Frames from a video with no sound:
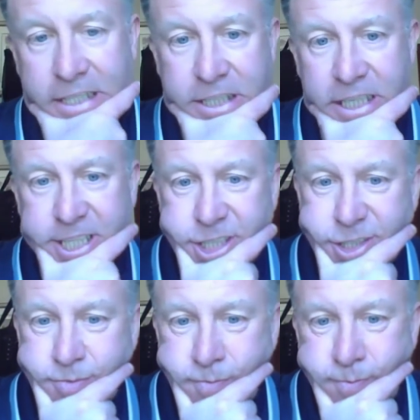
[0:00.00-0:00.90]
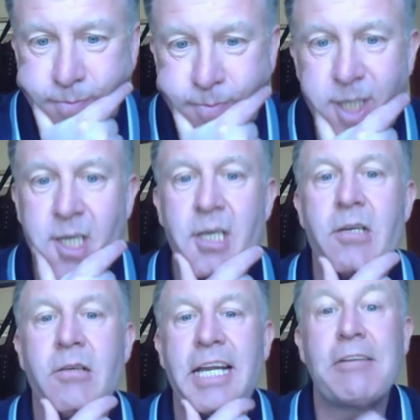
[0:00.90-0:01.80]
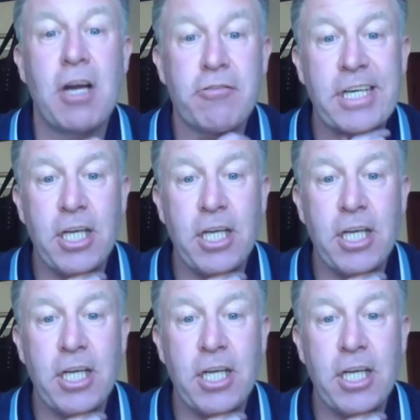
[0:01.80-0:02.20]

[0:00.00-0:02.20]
it's a Land Rover